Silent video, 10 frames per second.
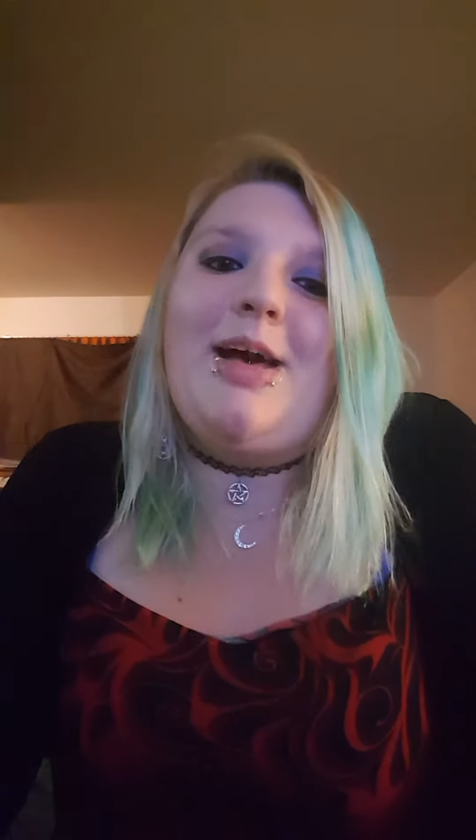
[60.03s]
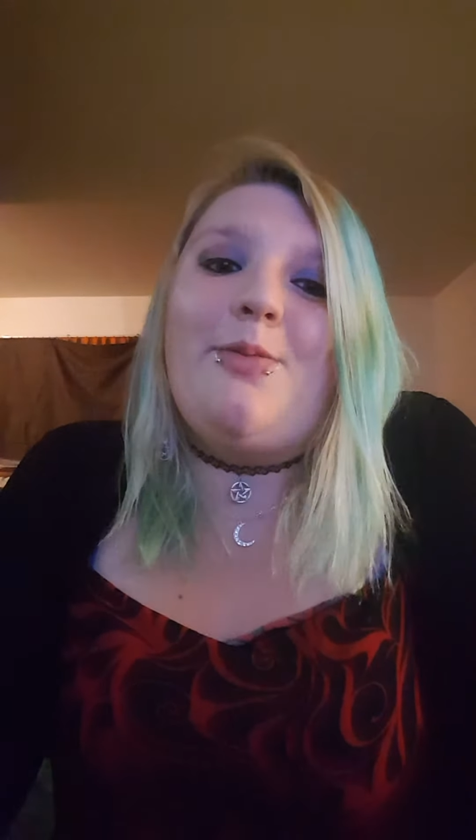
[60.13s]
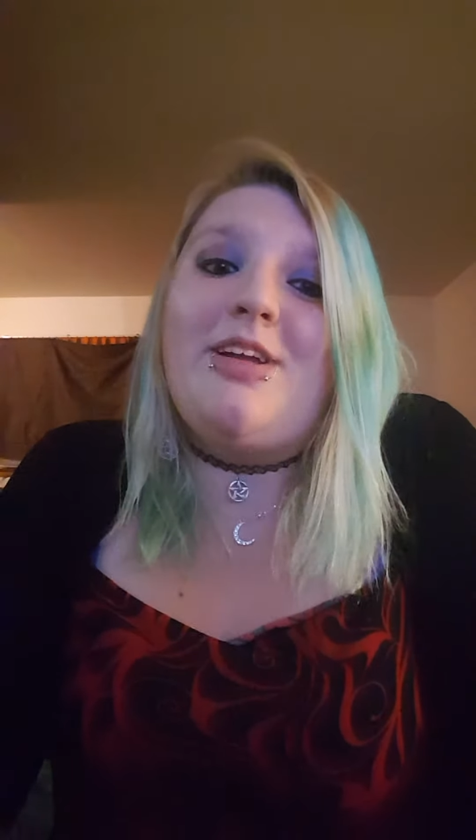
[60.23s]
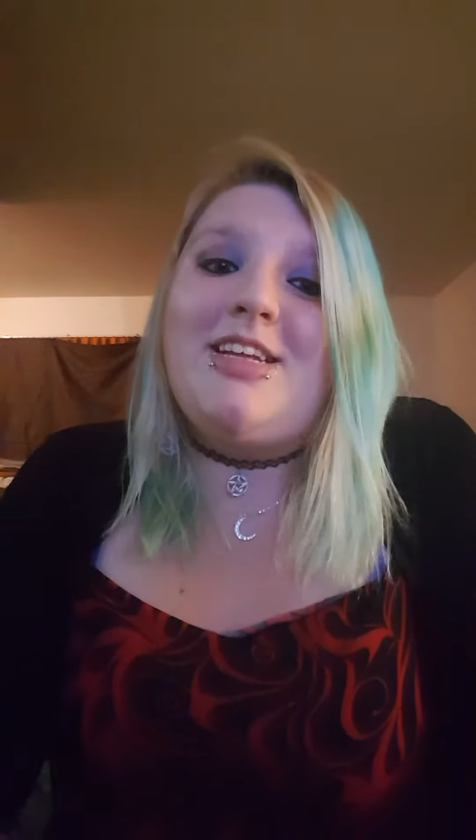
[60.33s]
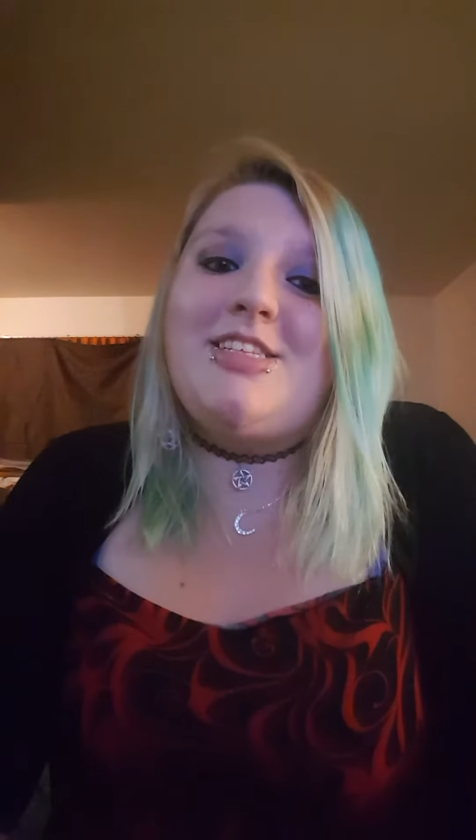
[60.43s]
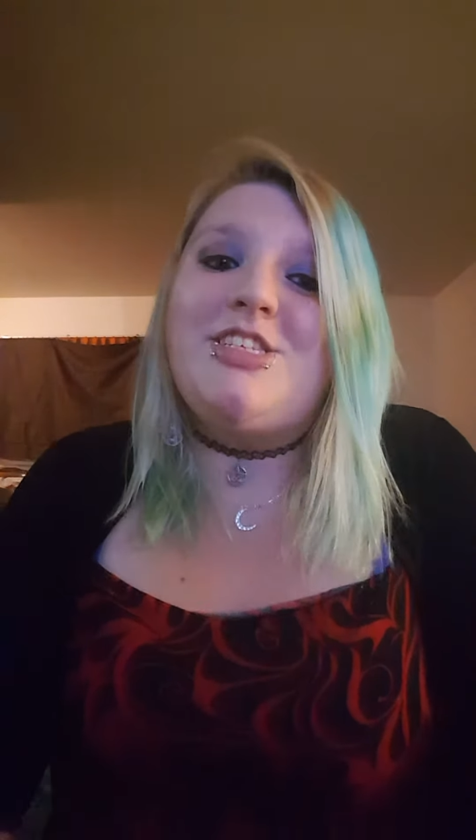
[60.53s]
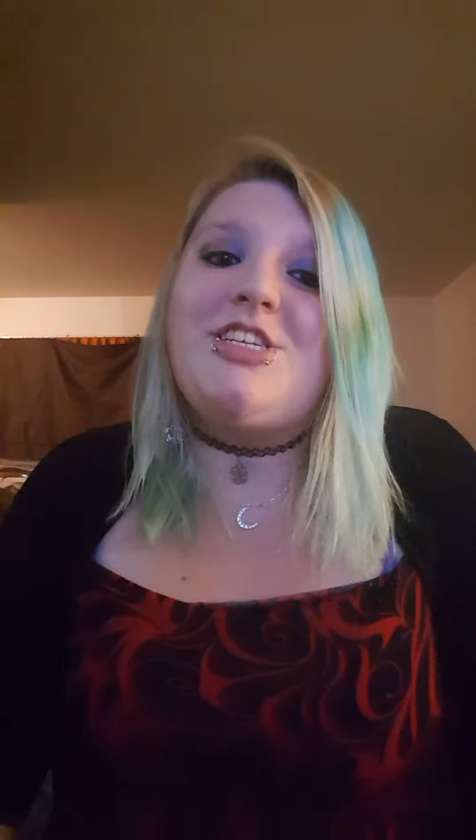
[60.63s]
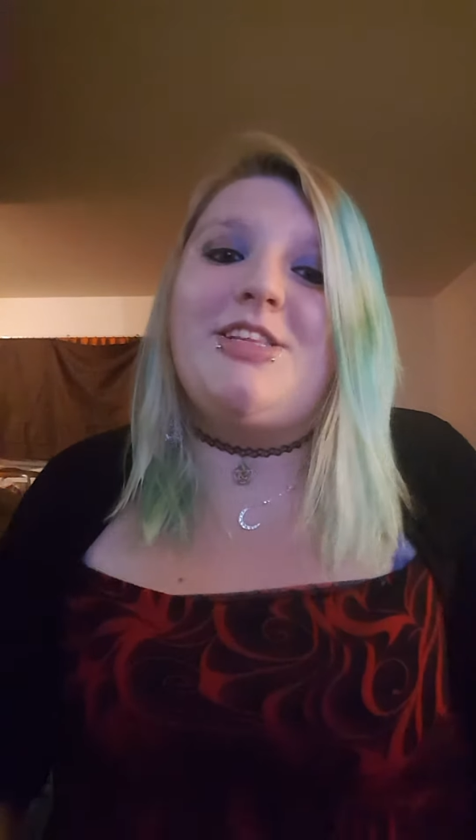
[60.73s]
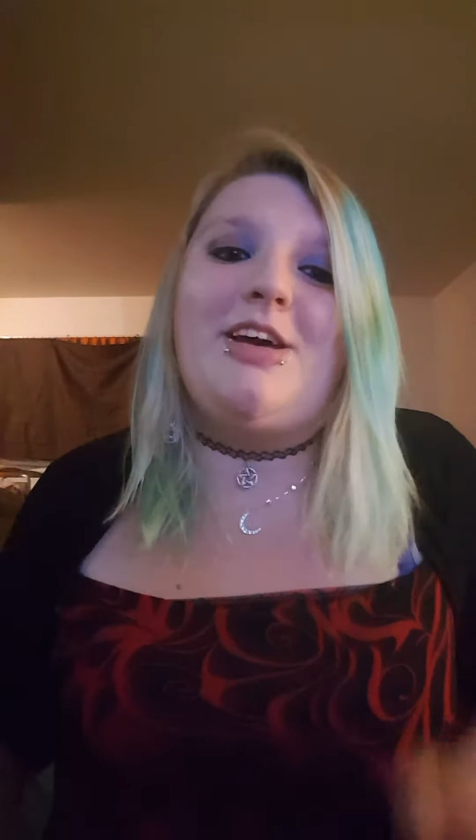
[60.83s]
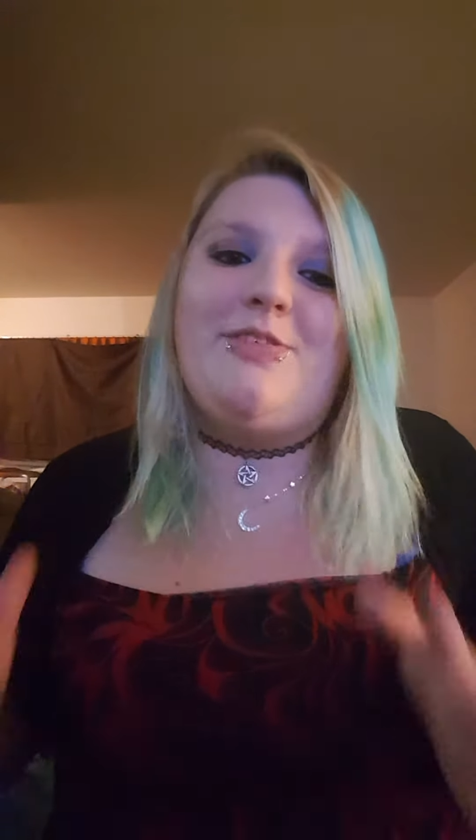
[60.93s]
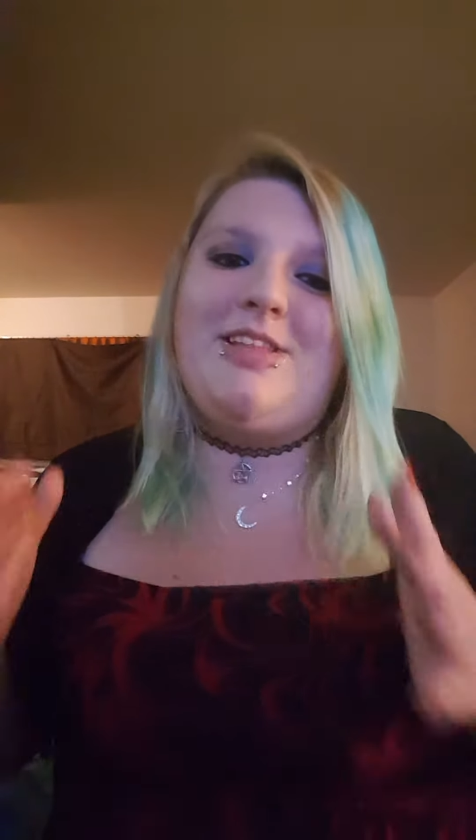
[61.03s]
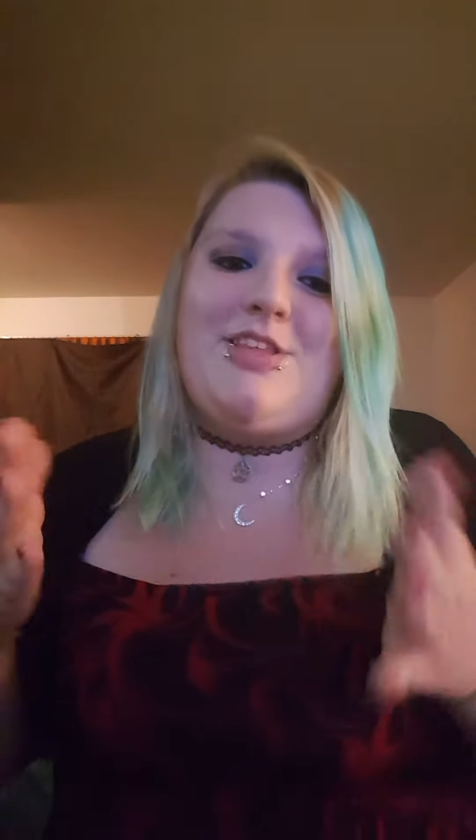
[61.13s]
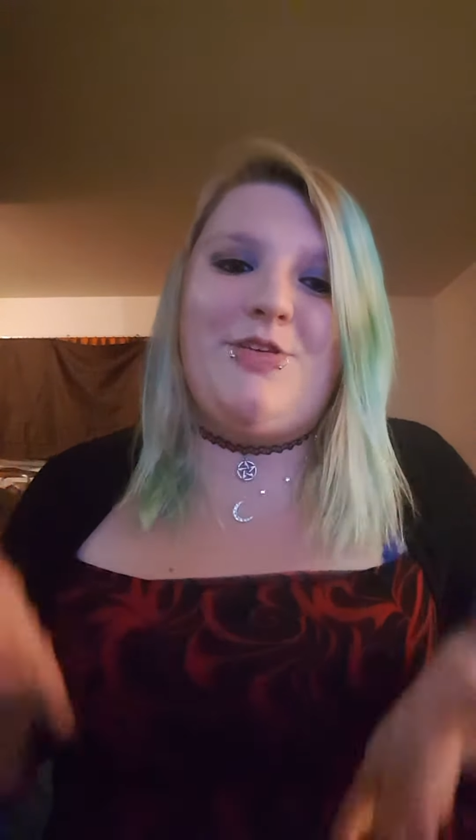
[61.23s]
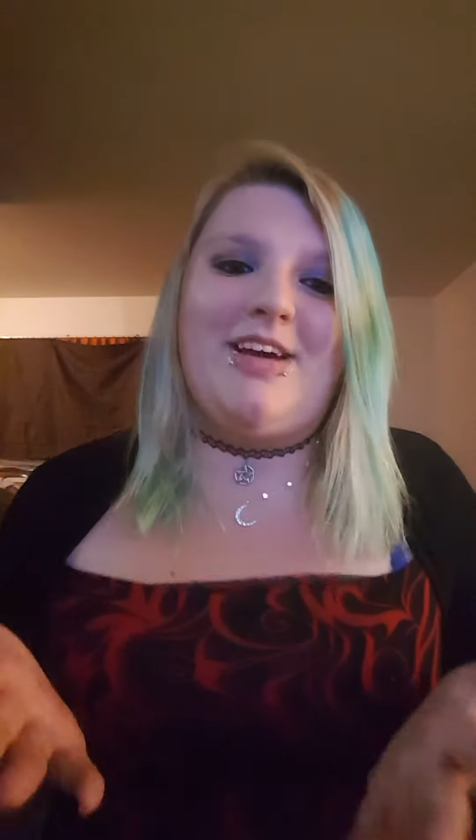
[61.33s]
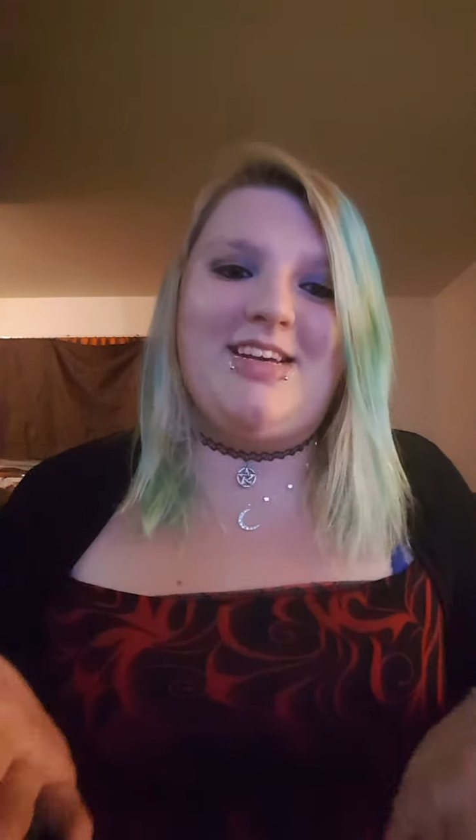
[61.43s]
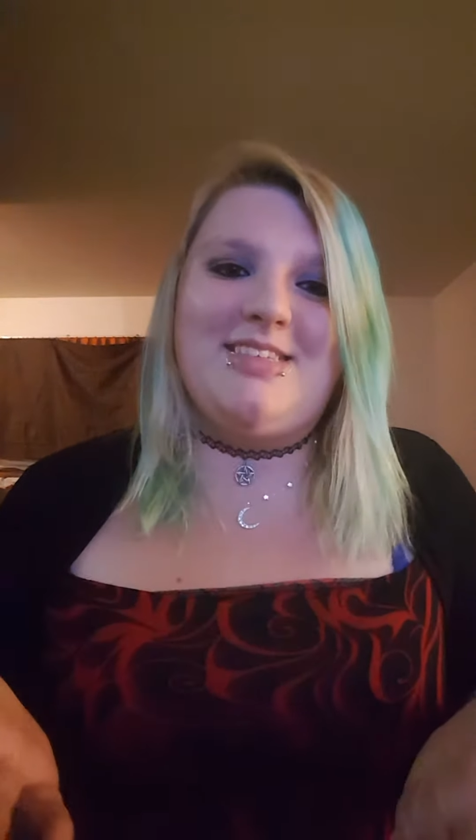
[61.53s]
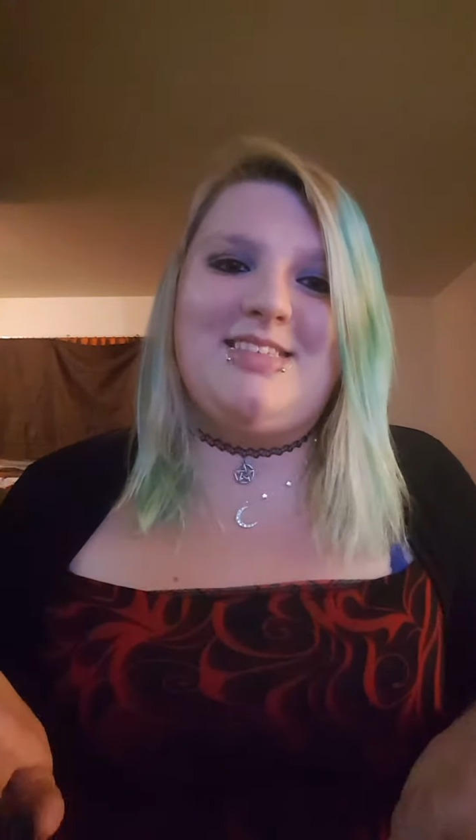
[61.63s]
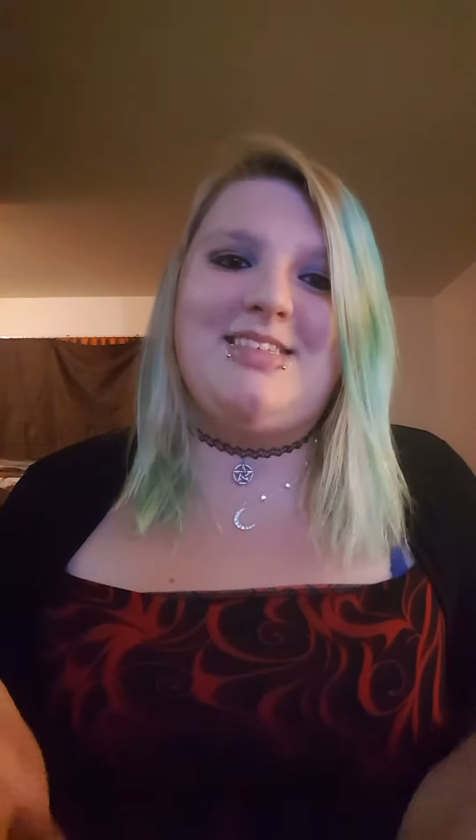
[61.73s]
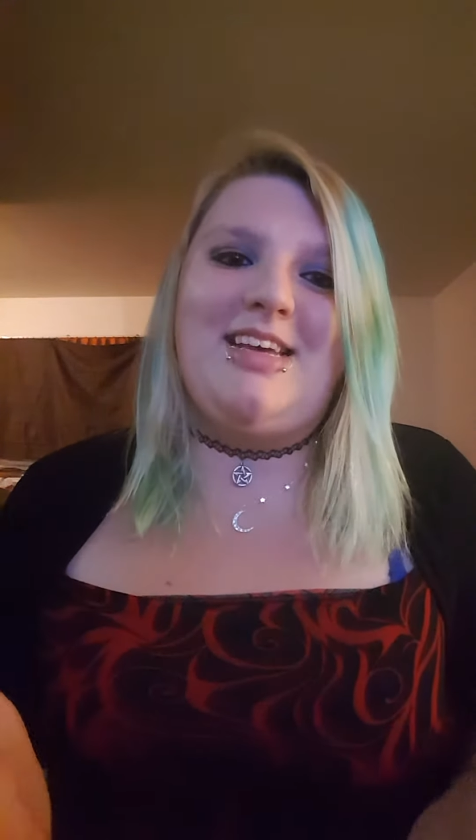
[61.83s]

I wanted to share that with you guys.